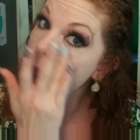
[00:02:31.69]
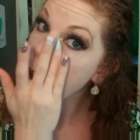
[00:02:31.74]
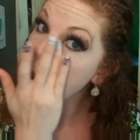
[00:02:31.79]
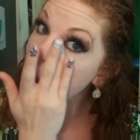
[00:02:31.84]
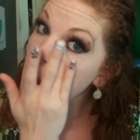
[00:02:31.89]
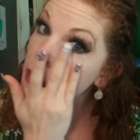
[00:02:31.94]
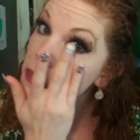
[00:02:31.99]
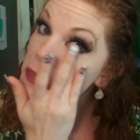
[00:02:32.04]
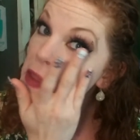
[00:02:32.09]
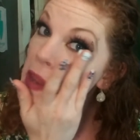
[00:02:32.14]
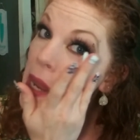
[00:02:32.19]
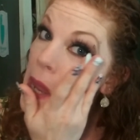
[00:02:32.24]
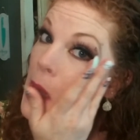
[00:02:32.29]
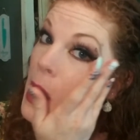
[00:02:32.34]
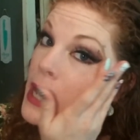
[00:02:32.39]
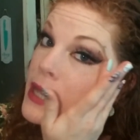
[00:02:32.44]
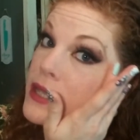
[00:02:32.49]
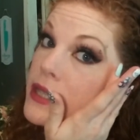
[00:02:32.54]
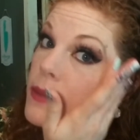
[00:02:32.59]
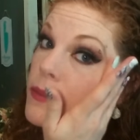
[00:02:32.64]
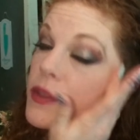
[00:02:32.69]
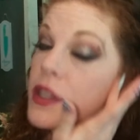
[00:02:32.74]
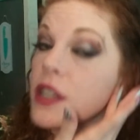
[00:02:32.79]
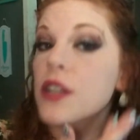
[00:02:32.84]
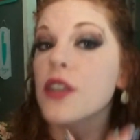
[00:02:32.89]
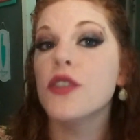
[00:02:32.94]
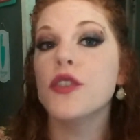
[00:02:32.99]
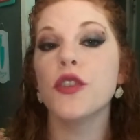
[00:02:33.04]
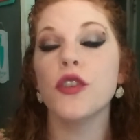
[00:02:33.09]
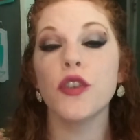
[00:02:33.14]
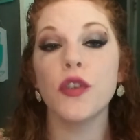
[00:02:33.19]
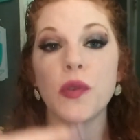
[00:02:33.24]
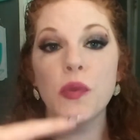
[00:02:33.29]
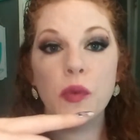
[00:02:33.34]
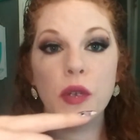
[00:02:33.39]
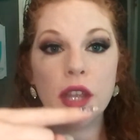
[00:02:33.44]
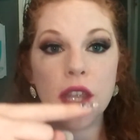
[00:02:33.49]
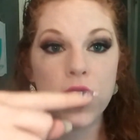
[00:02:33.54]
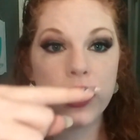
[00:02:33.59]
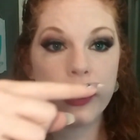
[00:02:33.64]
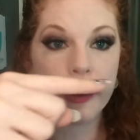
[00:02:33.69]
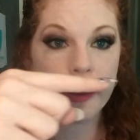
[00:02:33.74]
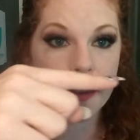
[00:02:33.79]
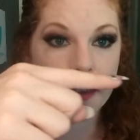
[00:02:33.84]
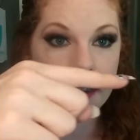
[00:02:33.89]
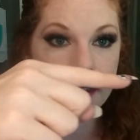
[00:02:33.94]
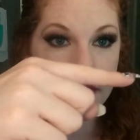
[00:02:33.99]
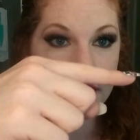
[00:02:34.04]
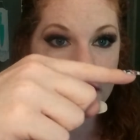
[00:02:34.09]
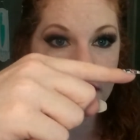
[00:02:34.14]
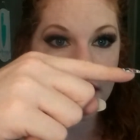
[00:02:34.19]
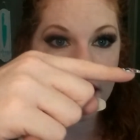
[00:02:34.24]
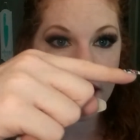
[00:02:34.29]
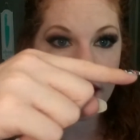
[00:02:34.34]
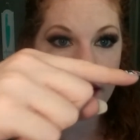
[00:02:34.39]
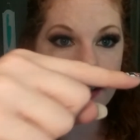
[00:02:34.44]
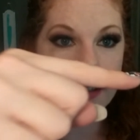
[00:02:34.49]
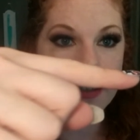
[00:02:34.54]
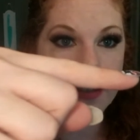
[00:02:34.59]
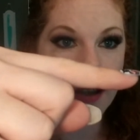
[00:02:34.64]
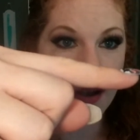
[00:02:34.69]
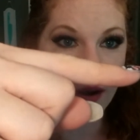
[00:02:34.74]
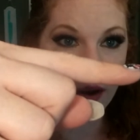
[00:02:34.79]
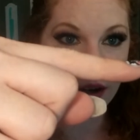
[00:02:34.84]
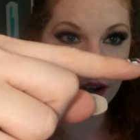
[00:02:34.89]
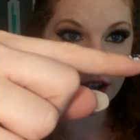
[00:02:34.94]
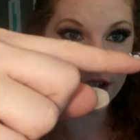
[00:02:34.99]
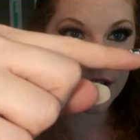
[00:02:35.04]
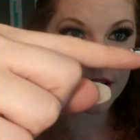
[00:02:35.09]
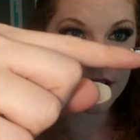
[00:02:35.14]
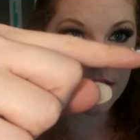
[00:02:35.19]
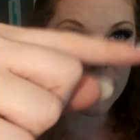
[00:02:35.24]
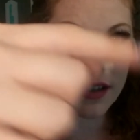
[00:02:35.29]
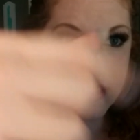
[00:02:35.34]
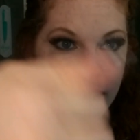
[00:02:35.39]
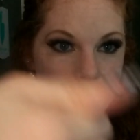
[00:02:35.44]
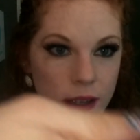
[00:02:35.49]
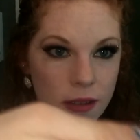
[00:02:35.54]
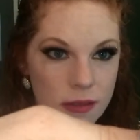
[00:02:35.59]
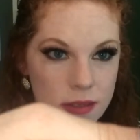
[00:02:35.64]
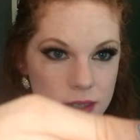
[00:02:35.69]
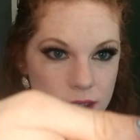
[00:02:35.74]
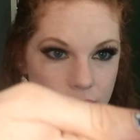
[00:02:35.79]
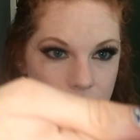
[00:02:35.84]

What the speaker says: And I think it has something to do with these arched nails